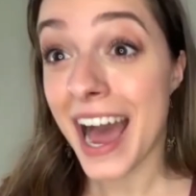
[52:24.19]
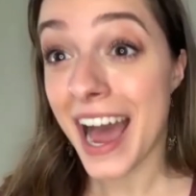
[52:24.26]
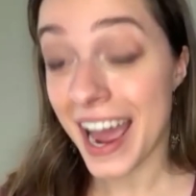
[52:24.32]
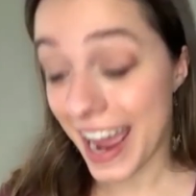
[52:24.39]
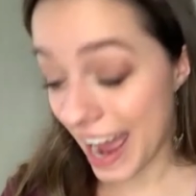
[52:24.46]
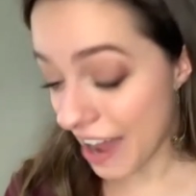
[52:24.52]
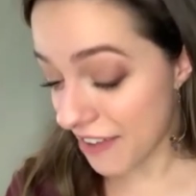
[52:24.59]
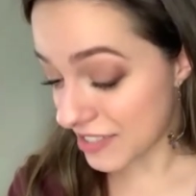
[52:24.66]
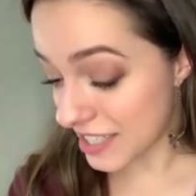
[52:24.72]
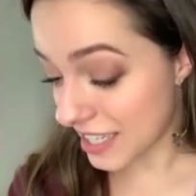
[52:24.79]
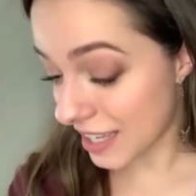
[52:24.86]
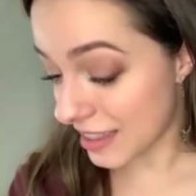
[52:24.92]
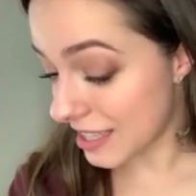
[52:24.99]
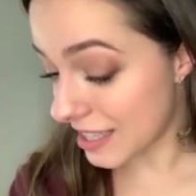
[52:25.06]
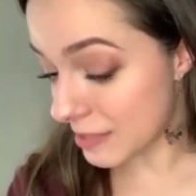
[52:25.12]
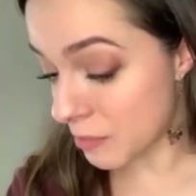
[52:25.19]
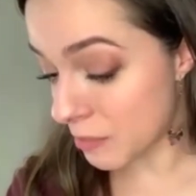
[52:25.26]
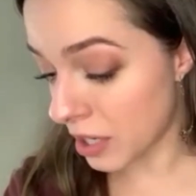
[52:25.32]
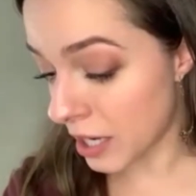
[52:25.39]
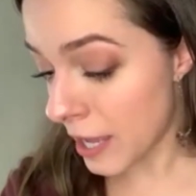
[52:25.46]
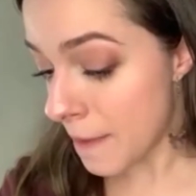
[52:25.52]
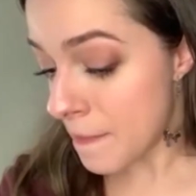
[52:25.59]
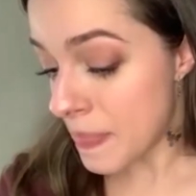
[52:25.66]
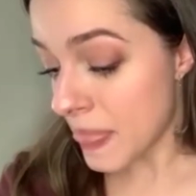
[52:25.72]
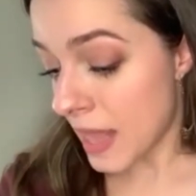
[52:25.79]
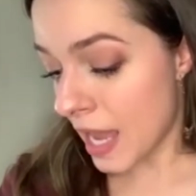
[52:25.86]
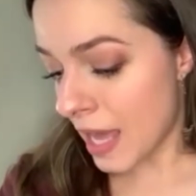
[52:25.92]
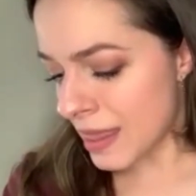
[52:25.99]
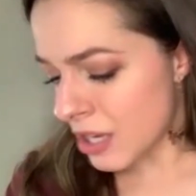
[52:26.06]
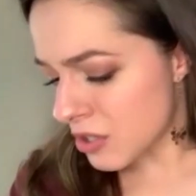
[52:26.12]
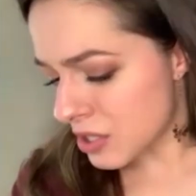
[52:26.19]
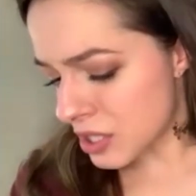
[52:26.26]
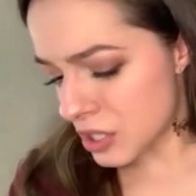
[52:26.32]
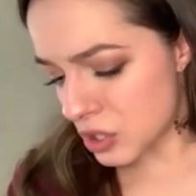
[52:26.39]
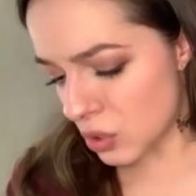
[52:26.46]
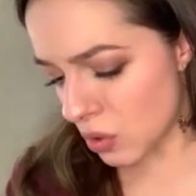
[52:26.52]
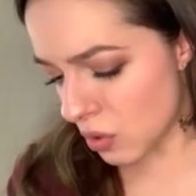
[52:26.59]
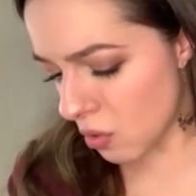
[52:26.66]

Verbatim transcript: I have to get this book. And there's these